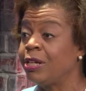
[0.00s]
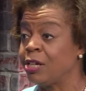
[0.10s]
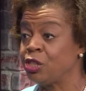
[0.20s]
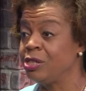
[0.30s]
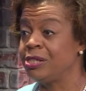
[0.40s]

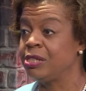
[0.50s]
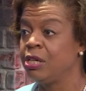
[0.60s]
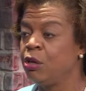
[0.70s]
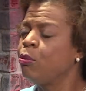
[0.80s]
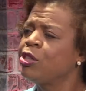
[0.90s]
elections,
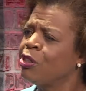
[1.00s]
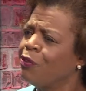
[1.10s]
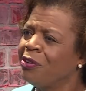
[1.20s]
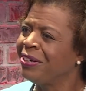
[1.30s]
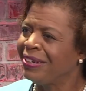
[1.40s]
which he
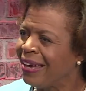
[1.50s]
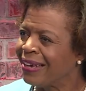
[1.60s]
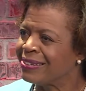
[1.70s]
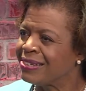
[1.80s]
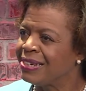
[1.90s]
voted
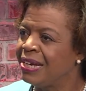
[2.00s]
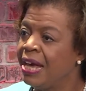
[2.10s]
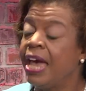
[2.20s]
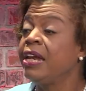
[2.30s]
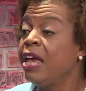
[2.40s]
against.
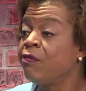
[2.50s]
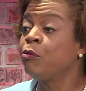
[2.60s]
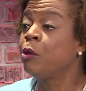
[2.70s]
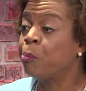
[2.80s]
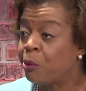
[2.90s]
And even
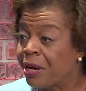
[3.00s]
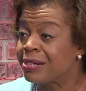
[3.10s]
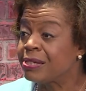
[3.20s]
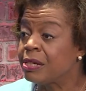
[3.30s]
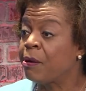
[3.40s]
when
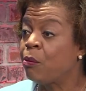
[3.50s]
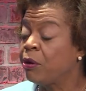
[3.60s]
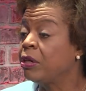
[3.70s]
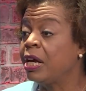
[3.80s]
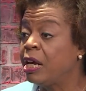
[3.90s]
pressed about
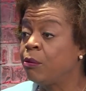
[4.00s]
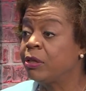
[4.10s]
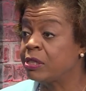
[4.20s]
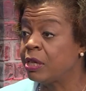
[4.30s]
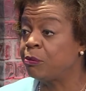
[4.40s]
whether or not he
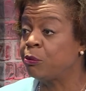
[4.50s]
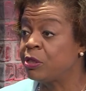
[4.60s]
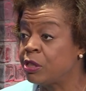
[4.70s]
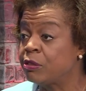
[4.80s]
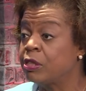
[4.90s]
will accept the
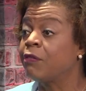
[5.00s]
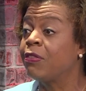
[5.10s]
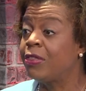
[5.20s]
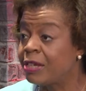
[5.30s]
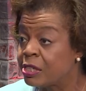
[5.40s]
results
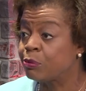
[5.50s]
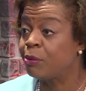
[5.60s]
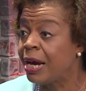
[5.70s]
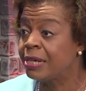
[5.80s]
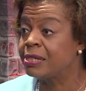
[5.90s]
of this
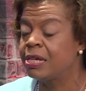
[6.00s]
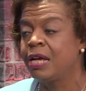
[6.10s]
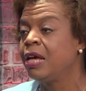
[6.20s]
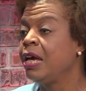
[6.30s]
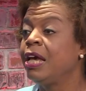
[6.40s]
race,
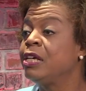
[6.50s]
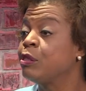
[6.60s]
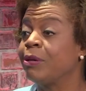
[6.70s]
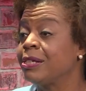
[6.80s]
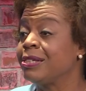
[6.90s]

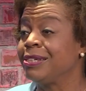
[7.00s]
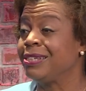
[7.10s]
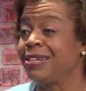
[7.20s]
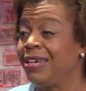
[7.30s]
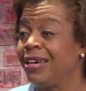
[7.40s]
he's reticent to
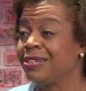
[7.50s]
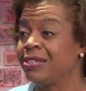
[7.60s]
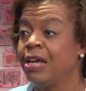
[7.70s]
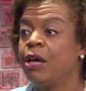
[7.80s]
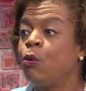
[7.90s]
say
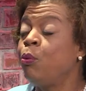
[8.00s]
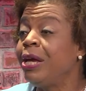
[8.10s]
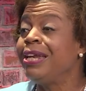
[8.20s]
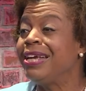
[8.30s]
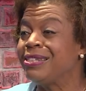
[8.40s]
yes.
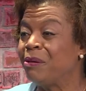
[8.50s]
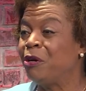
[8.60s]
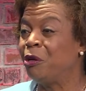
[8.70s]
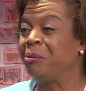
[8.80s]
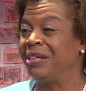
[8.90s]
We need
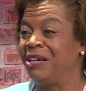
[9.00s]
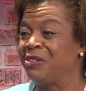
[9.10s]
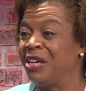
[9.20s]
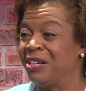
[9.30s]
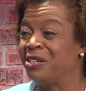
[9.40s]
someone who
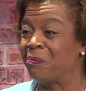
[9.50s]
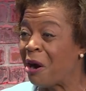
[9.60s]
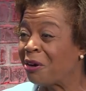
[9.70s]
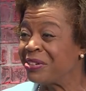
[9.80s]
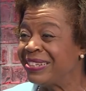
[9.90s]
believes in
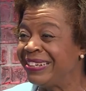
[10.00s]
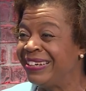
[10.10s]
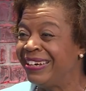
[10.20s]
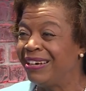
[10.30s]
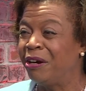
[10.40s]
democracy,
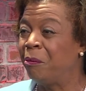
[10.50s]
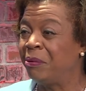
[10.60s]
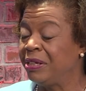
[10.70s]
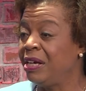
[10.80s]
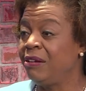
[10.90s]
who
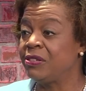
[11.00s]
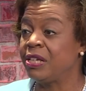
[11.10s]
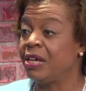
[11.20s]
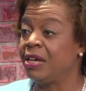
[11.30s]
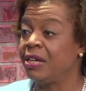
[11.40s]
believes
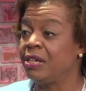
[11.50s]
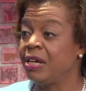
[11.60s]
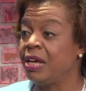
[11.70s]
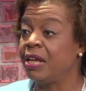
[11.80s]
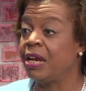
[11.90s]
in,
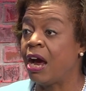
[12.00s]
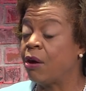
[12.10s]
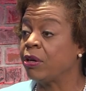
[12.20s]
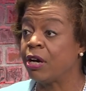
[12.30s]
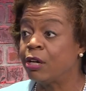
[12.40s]
in
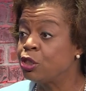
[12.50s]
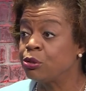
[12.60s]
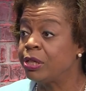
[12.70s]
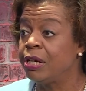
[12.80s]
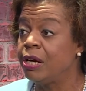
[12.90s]
our
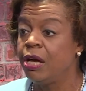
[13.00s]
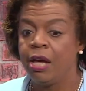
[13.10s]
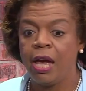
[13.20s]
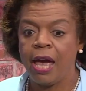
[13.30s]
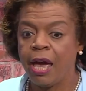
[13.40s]
country,
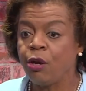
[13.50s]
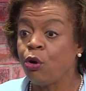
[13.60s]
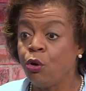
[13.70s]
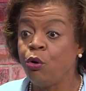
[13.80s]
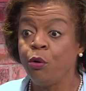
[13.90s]
and
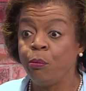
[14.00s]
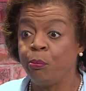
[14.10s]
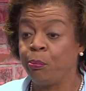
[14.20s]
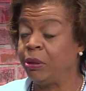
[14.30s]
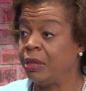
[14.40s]
who
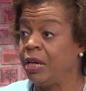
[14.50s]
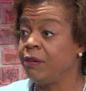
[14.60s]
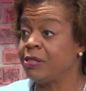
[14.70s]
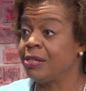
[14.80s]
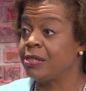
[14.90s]

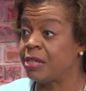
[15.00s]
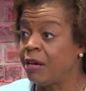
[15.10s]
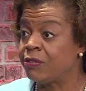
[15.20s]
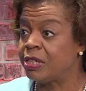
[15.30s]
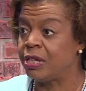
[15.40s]
believes in
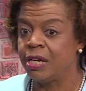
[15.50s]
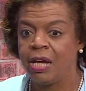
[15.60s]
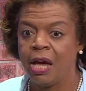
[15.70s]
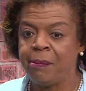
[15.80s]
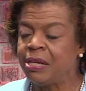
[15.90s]
safety.
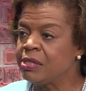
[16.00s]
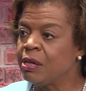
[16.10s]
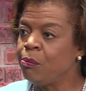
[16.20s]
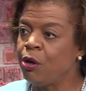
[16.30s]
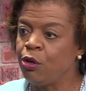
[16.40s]
I mean,
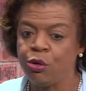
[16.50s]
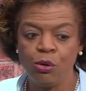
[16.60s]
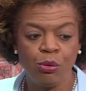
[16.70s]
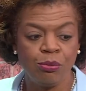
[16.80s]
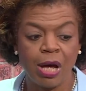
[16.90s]
someone
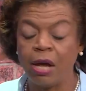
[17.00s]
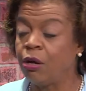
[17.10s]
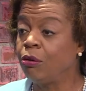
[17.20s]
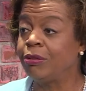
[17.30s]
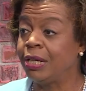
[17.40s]
who not
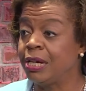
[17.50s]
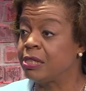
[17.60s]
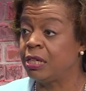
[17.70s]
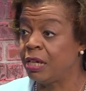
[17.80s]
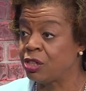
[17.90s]
only is
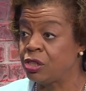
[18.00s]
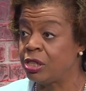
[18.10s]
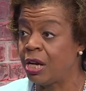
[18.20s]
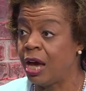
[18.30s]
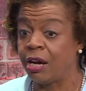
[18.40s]
an election
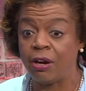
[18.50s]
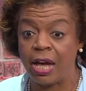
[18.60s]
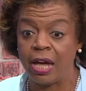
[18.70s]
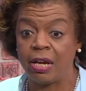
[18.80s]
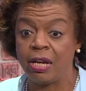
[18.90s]
denier
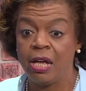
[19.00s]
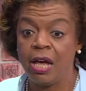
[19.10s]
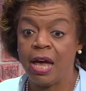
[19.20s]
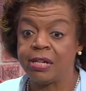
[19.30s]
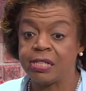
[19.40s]
and,
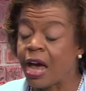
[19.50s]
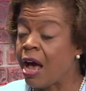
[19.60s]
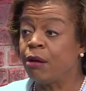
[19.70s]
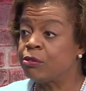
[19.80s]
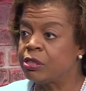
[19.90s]
and
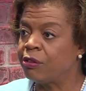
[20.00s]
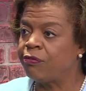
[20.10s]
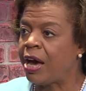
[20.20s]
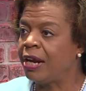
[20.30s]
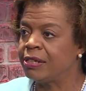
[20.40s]
touts the
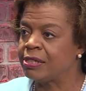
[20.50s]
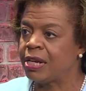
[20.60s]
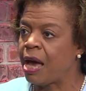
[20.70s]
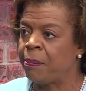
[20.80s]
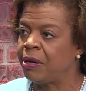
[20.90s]
violence that
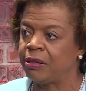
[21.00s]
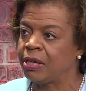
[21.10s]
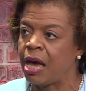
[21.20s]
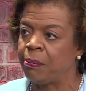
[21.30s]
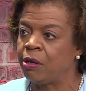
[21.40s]
happened at the
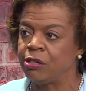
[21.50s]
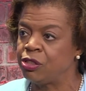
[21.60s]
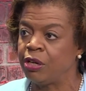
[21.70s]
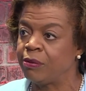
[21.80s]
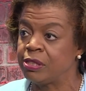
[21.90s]
Capitol on
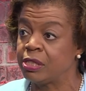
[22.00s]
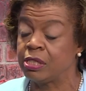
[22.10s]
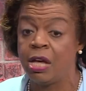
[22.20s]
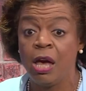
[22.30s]
January 6th,